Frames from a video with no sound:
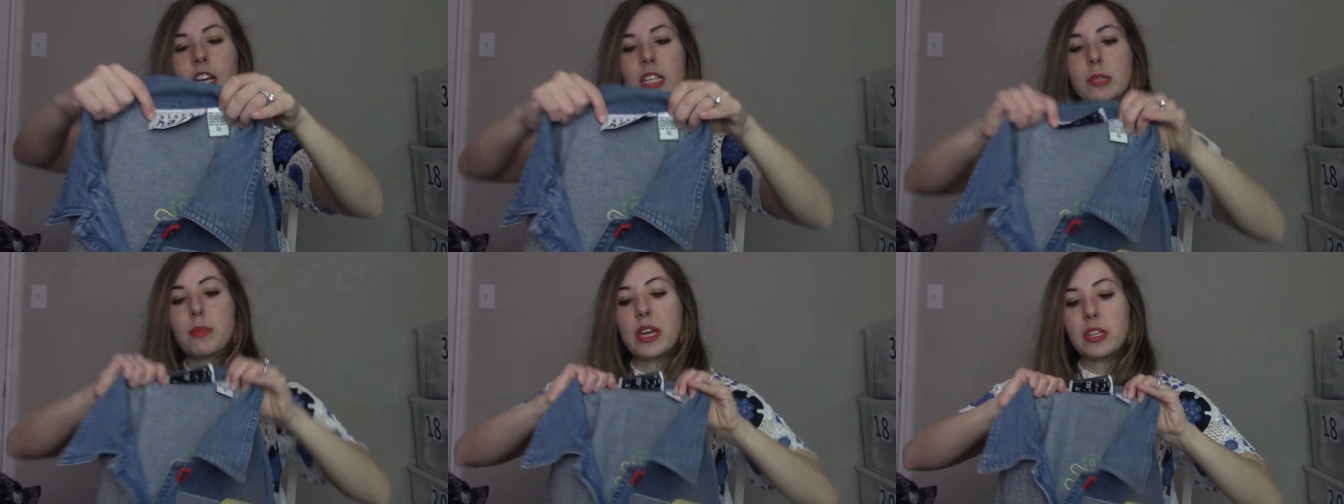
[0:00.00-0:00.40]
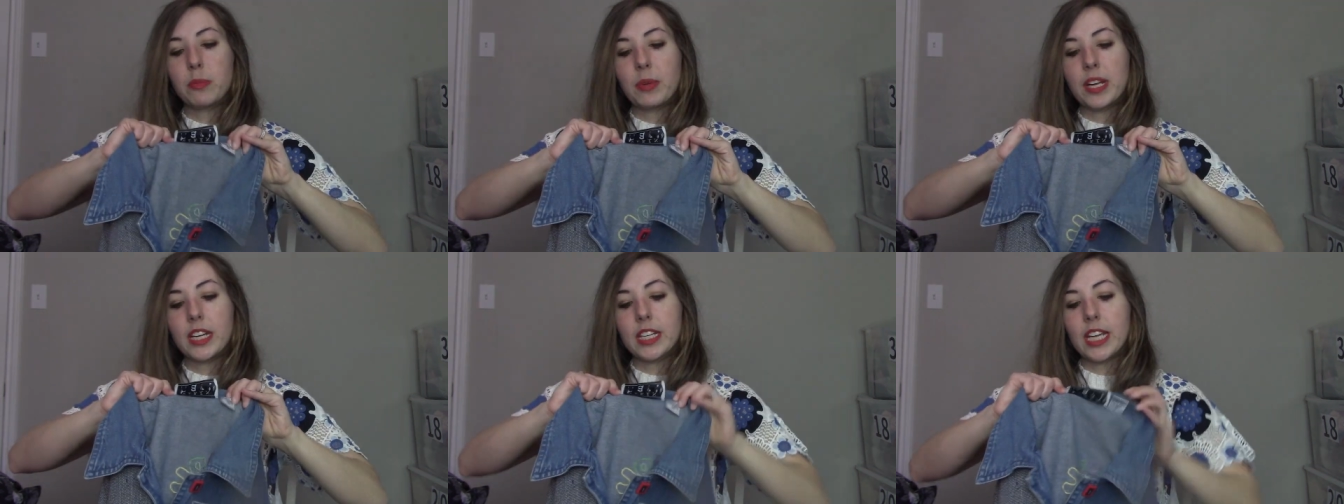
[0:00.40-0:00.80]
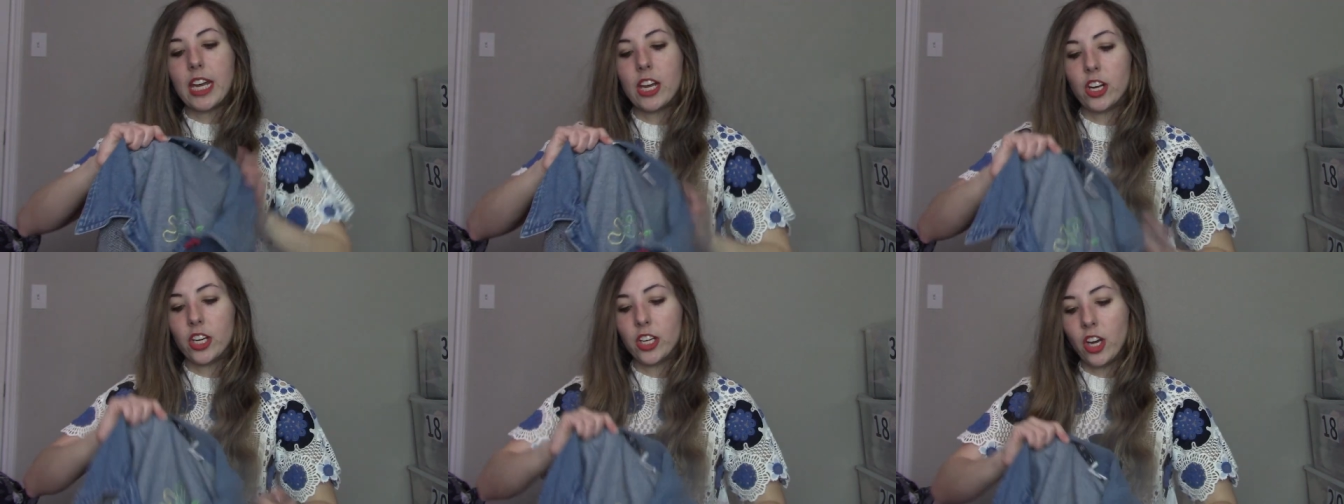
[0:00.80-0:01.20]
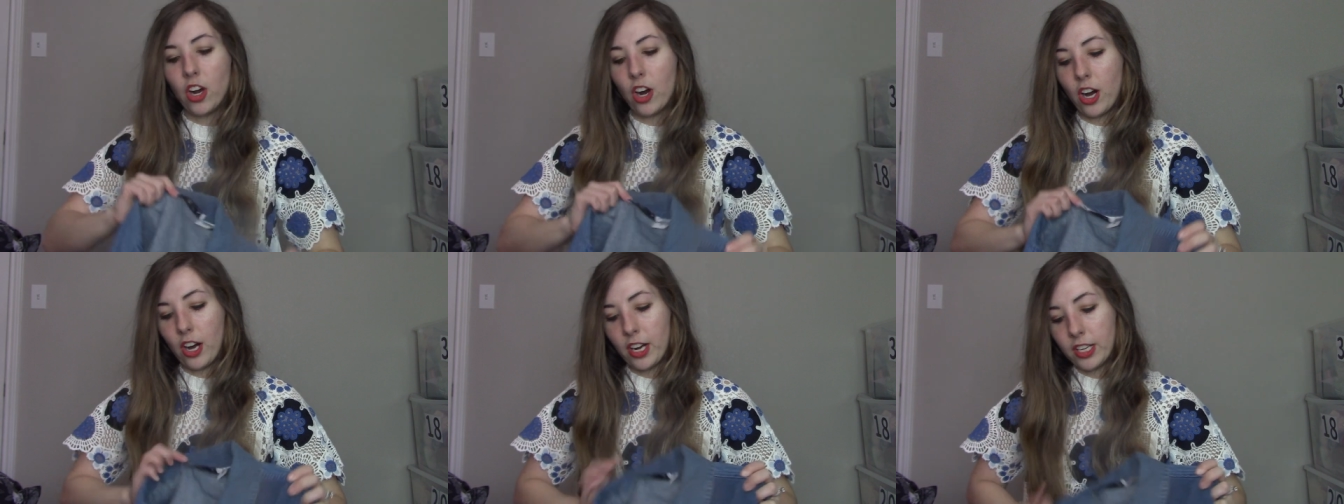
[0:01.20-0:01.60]
It's by the brand Karen
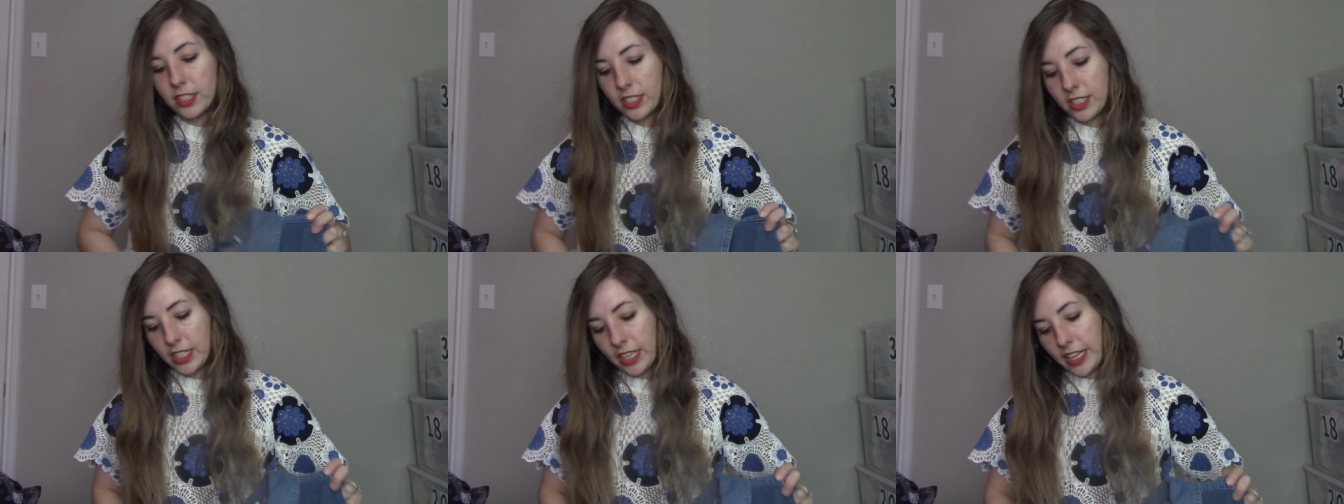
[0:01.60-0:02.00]
Hart